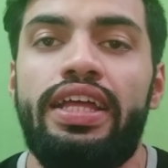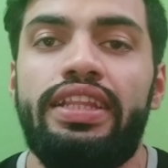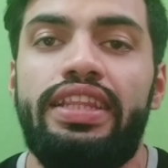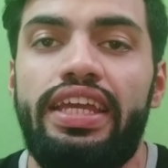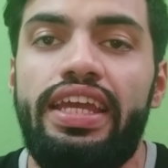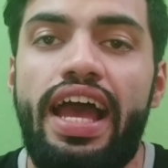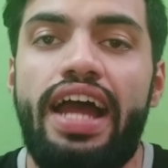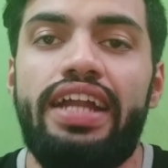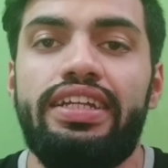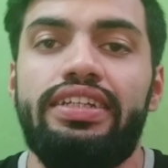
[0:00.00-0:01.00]
They
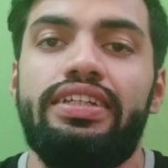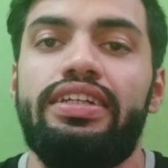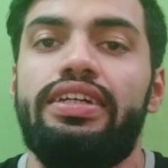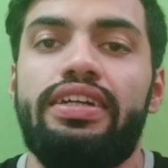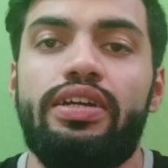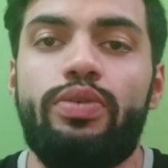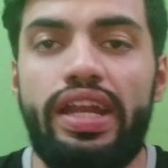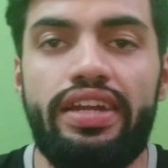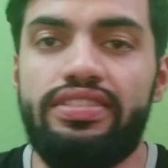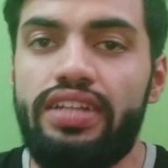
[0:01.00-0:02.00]
had
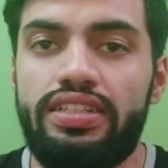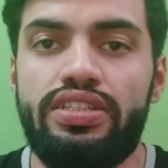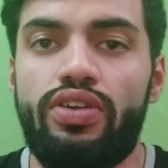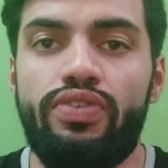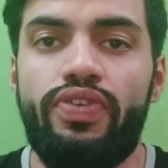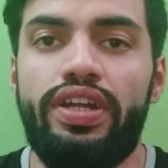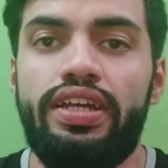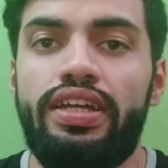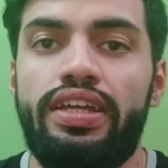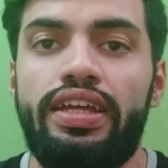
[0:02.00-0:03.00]
great results out of it.
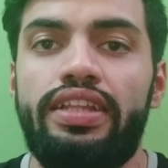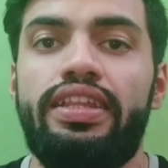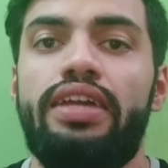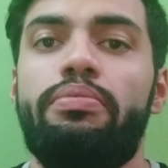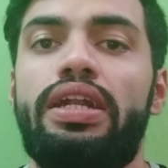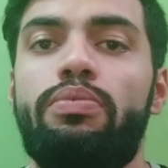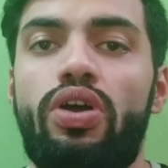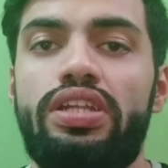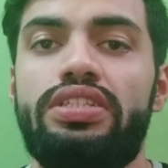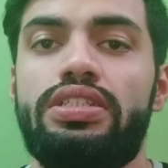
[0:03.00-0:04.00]
Their
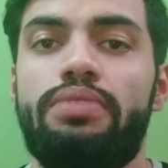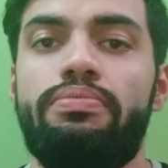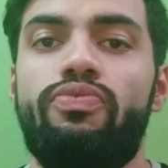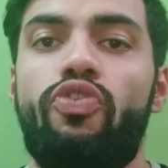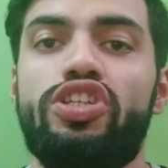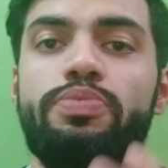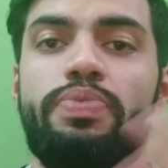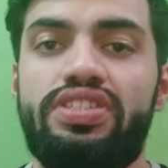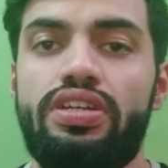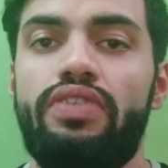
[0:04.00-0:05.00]
metabolism was
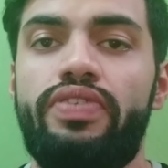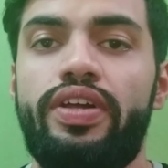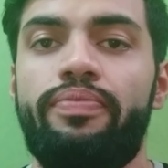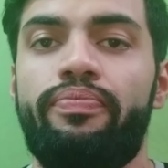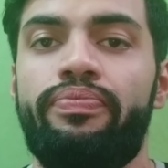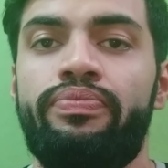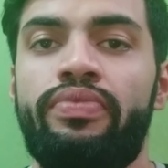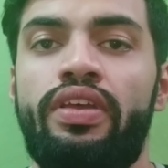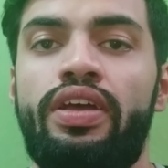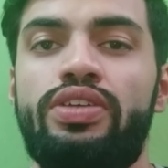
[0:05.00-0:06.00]
preserved,
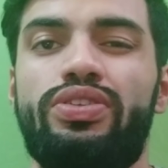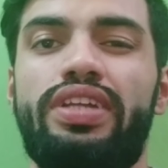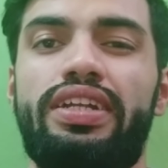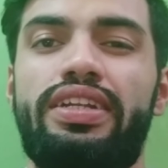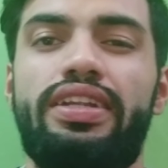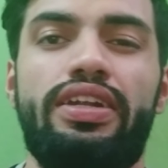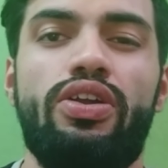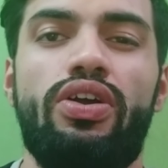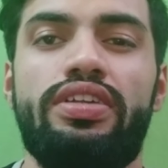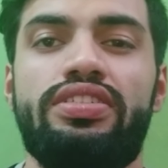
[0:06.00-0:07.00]
so they did
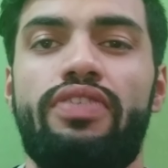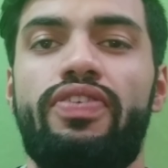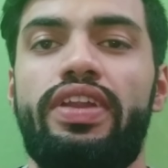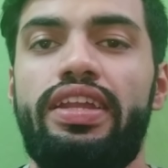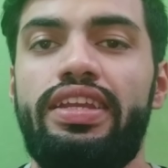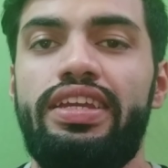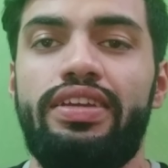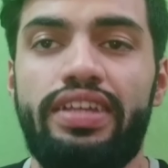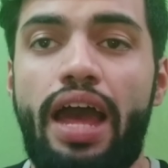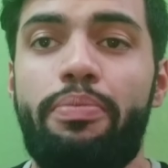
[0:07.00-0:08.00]
not suffer
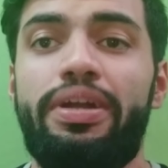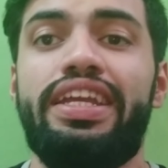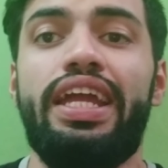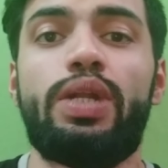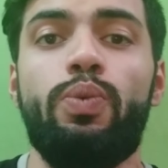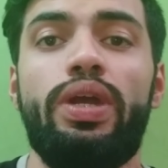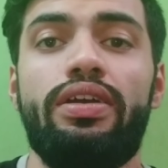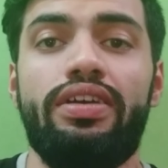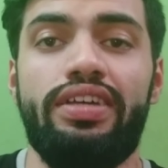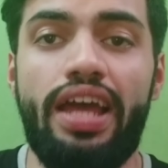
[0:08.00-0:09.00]
any rapid
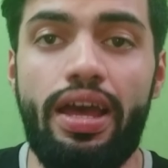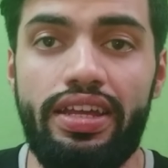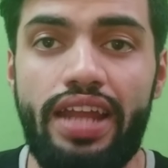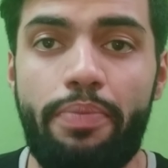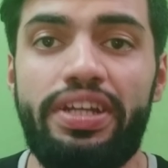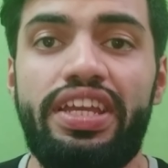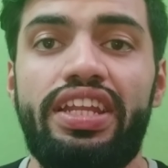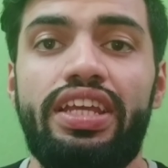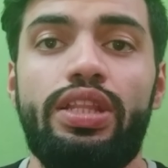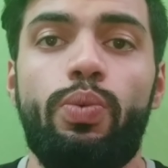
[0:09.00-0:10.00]

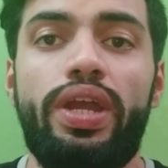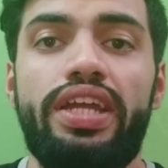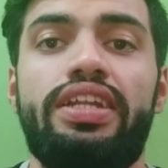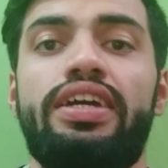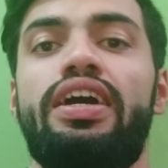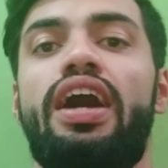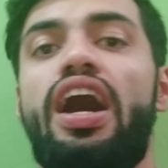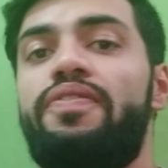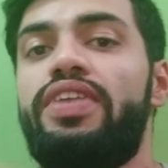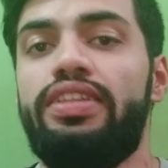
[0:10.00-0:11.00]
gaining in the weight
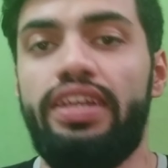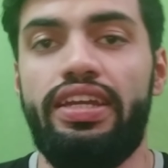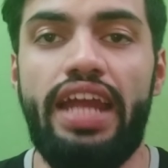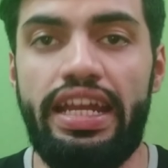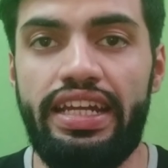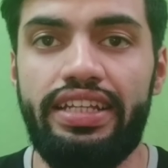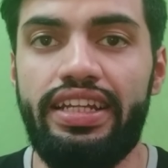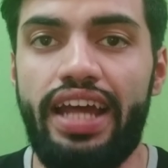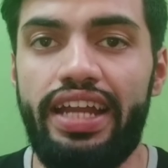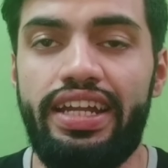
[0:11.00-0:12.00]
after they ended the
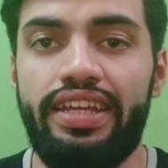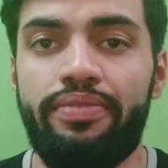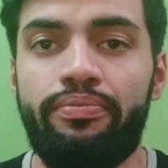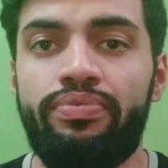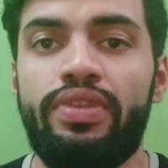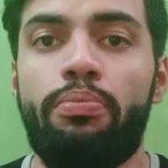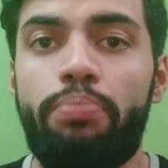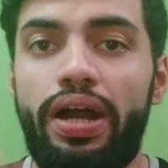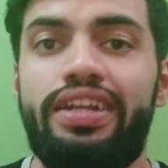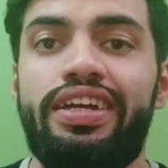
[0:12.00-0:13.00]
dieting,
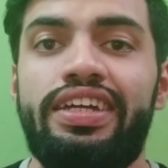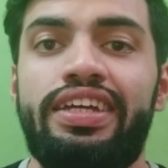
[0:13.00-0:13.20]
but